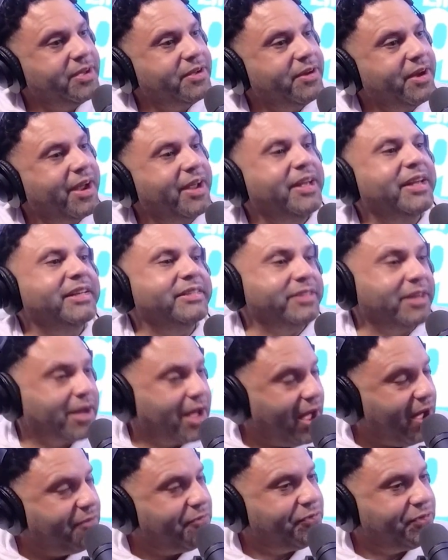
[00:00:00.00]
Right? It's a
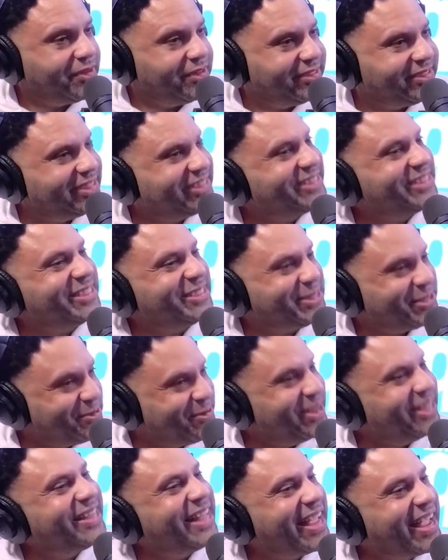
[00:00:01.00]
conference. It's a
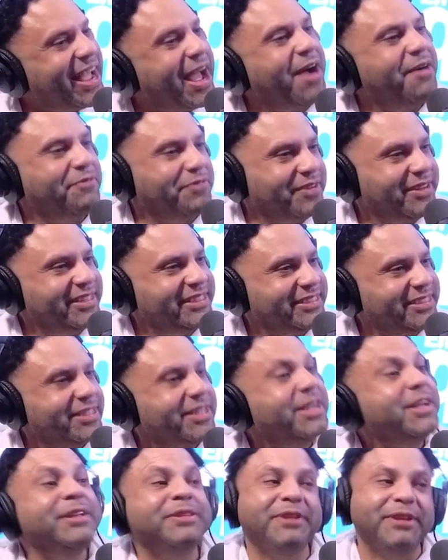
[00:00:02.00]
three-day conference.
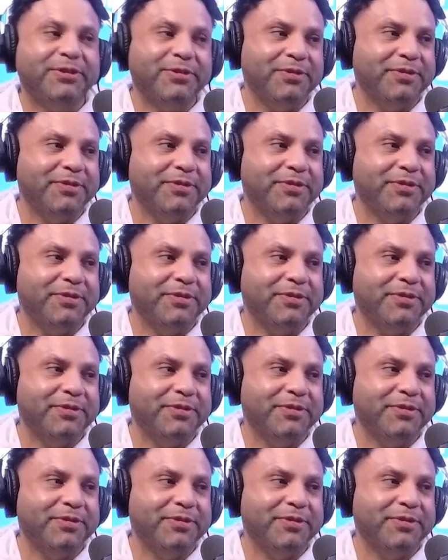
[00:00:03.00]
The talk